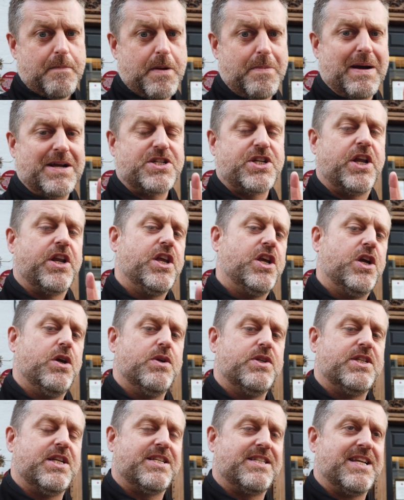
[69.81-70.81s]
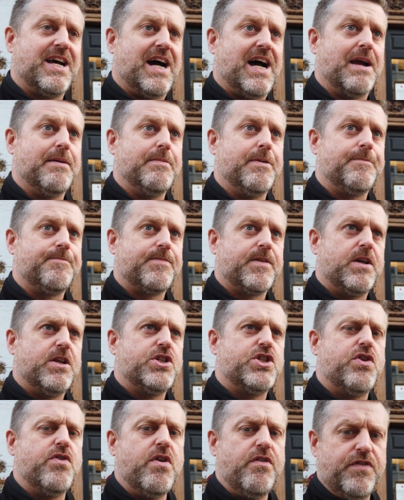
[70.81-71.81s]
But I'm actually going to use this time
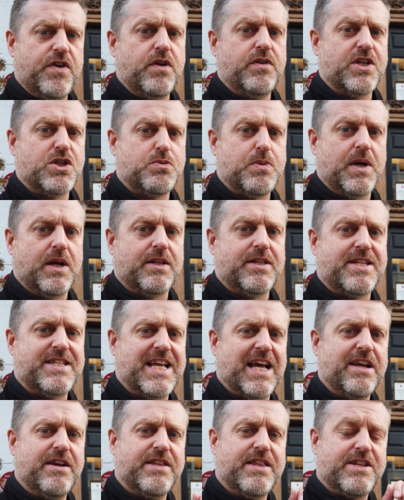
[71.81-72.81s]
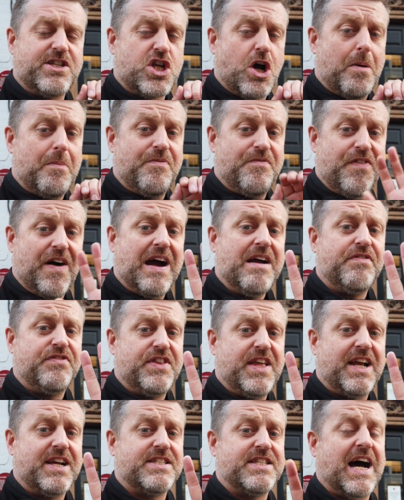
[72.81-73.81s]
to review this wheel, to tell you the top
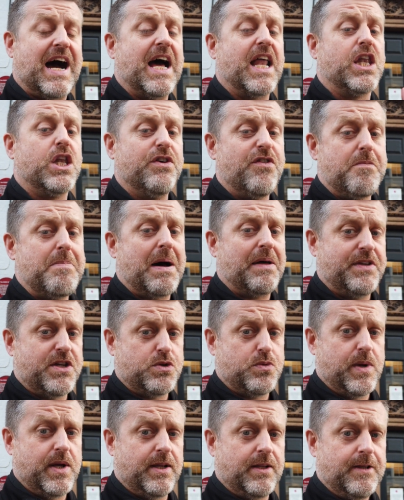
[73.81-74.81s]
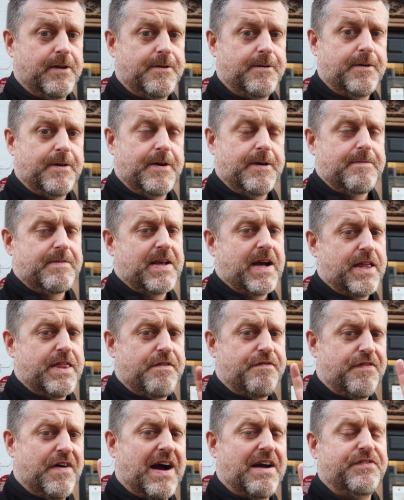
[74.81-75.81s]
5 things that I love about this wheel
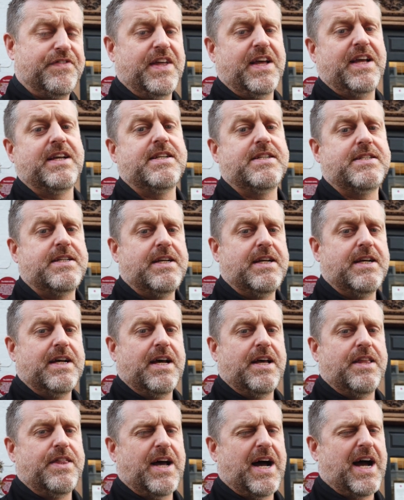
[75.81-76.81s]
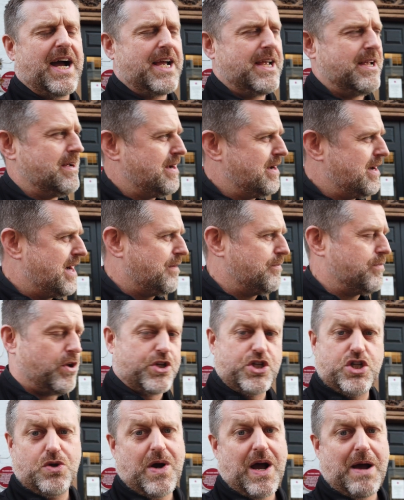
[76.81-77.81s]
and the 5 things that I am
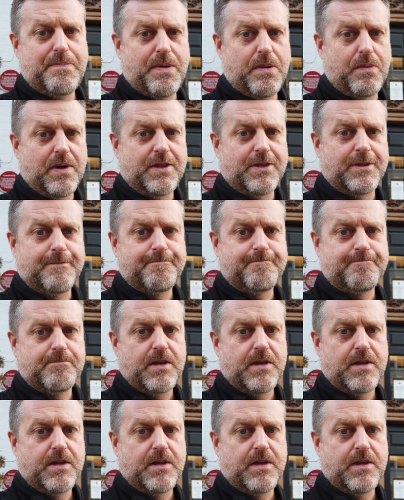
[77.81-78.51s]
not too happy with.